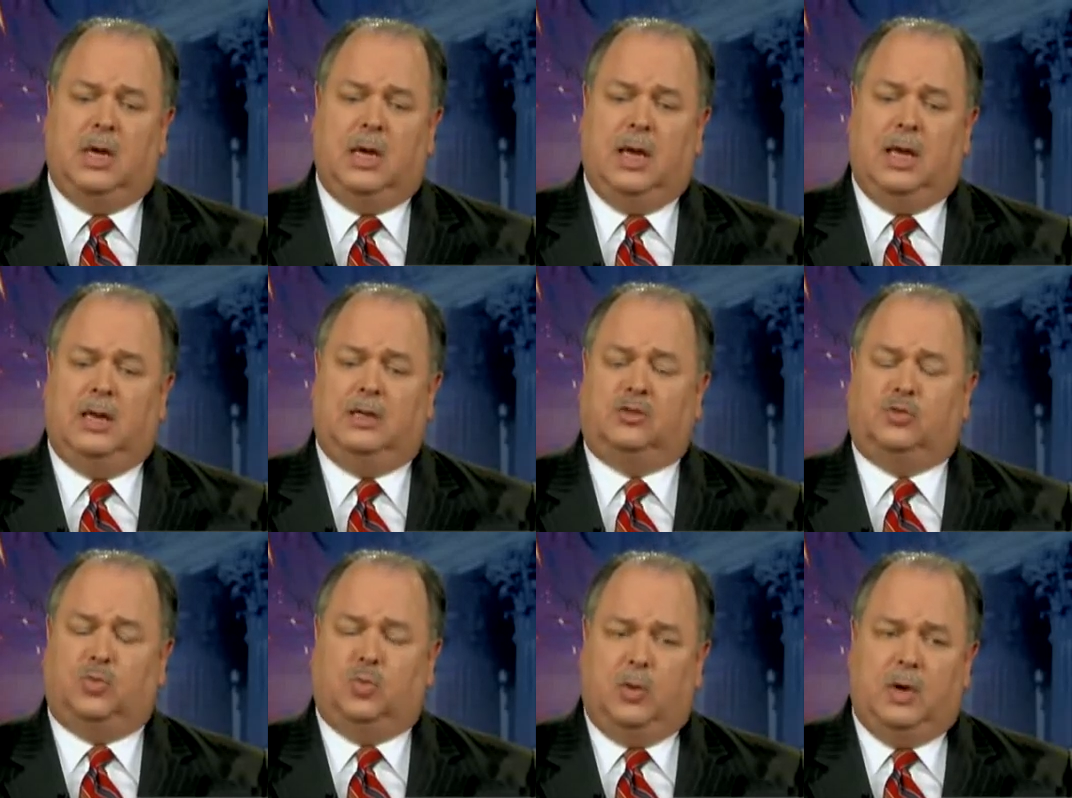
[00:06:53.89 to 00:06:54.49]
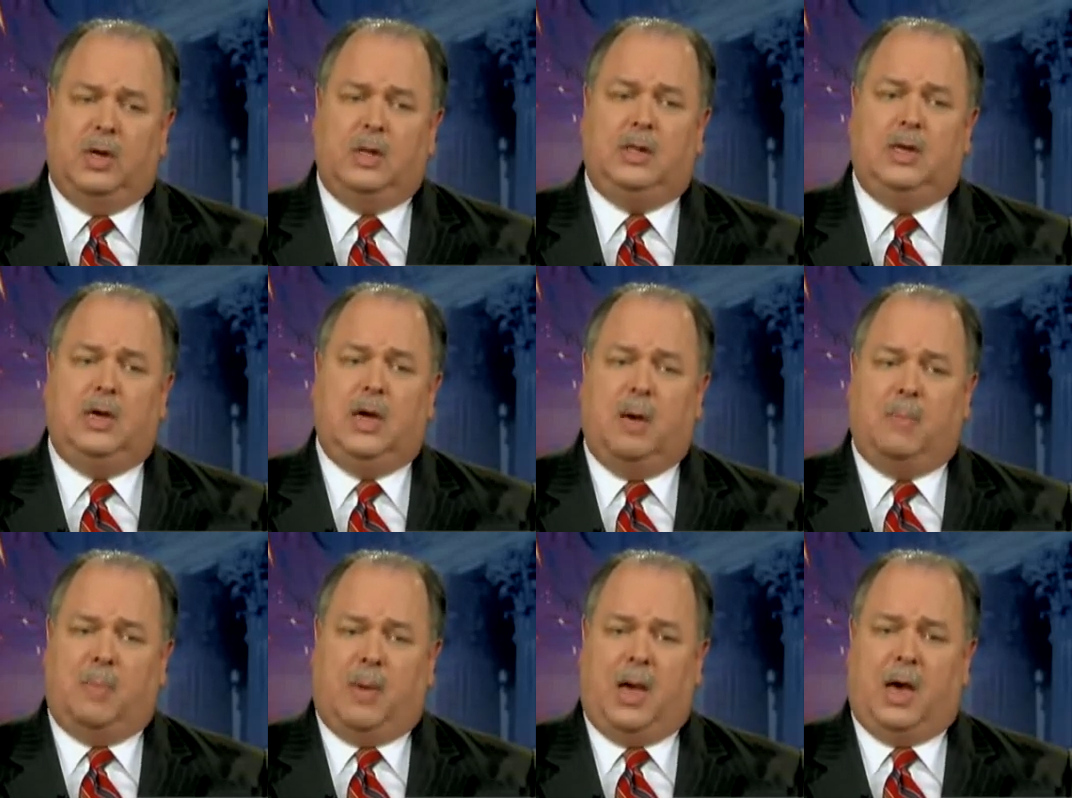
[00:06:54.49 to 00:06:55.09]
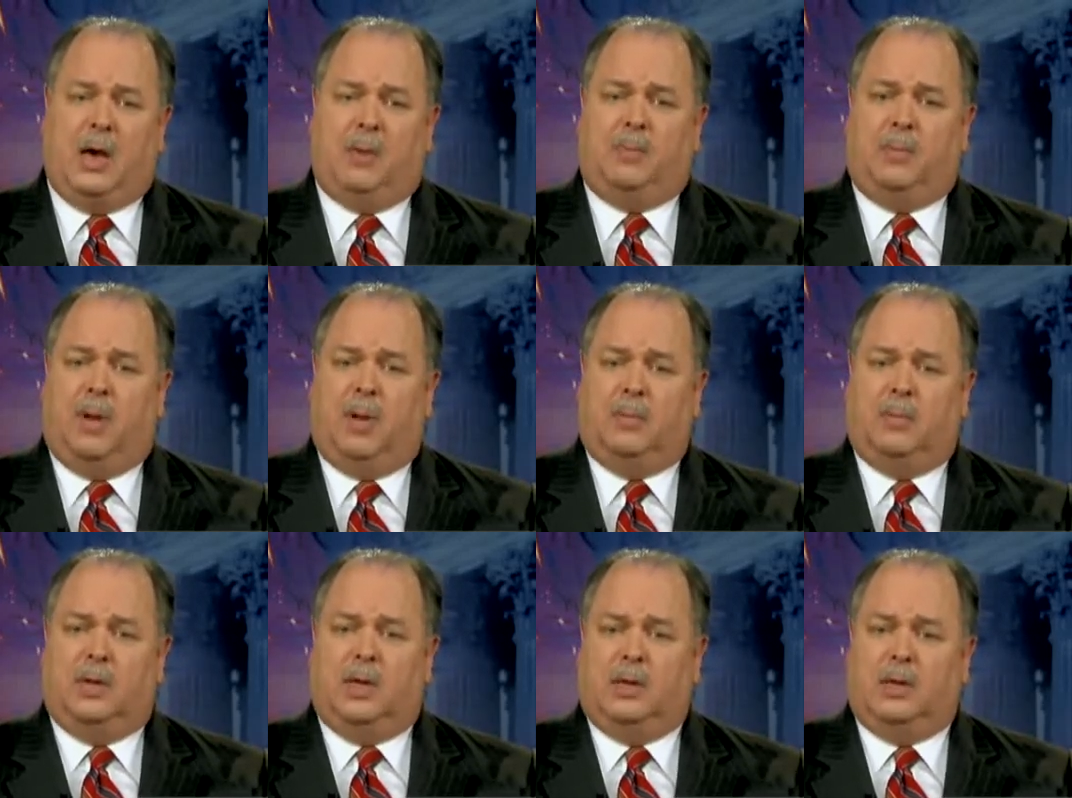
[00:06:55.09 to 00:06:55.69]
And it's really a bad
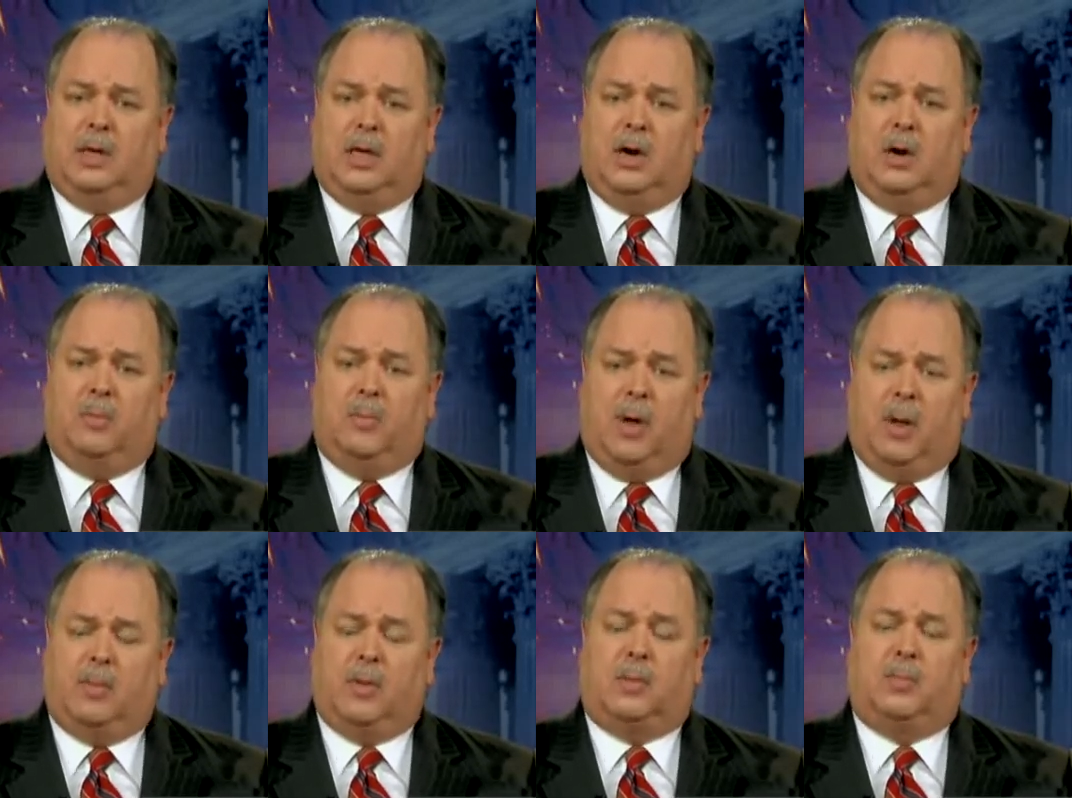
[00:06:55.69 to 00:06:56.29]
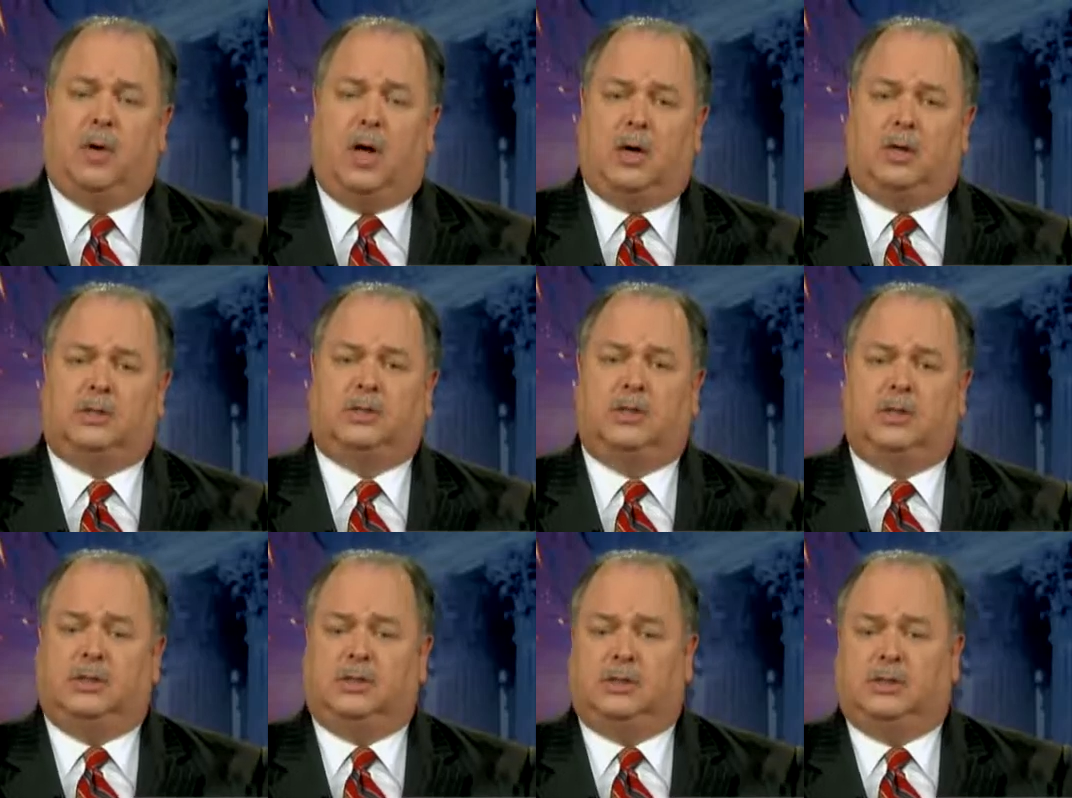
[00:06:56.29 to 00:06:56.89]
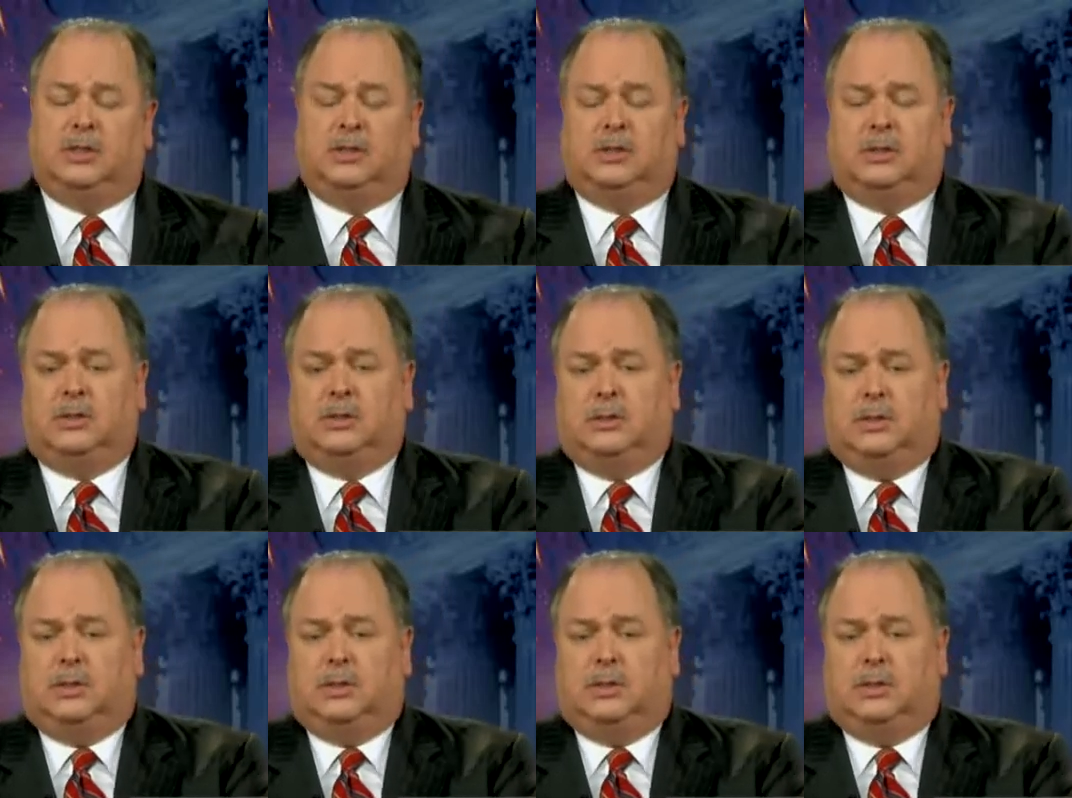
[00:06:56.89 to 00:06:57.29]
public policy decision.